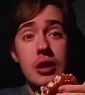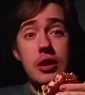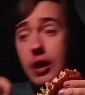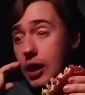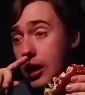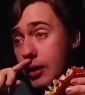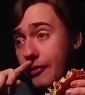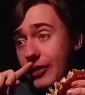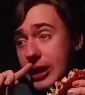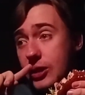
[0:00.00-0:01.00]
the
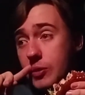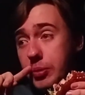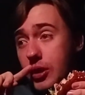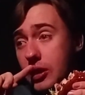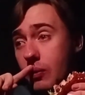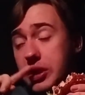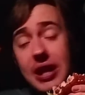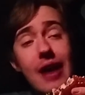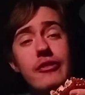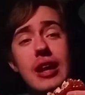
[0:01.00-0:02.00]
vegan burger, which I
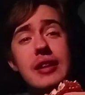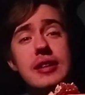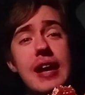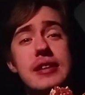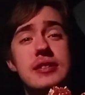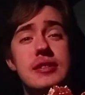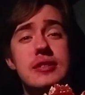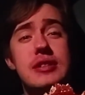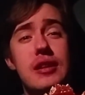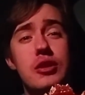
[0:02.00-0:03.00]
haven't had again
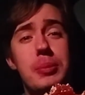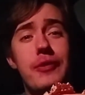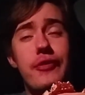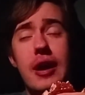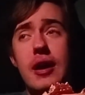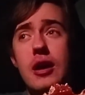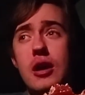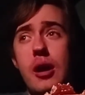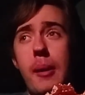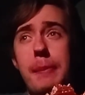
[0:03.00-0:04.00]
since then, to be fair,
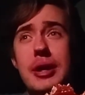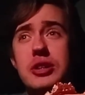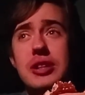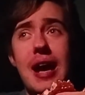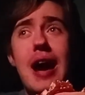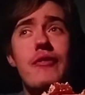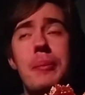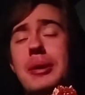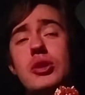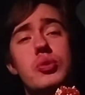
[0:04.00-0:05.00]
because I haven't
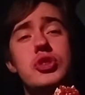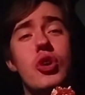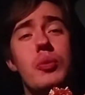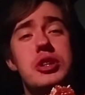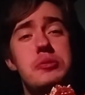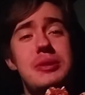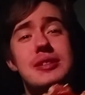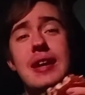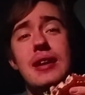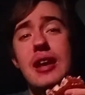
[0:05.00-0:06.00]
been to a store which has been
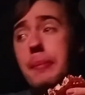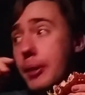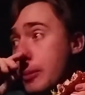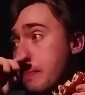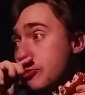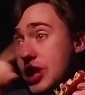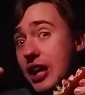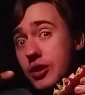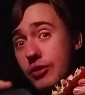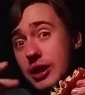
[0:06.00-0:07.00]
selling it. But
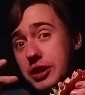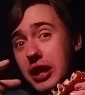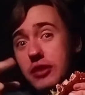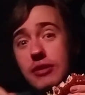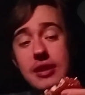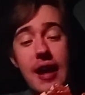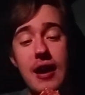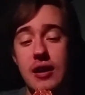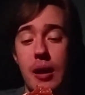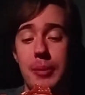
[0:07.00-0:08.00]
January they
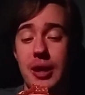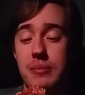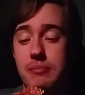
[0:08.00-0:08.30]
are coming.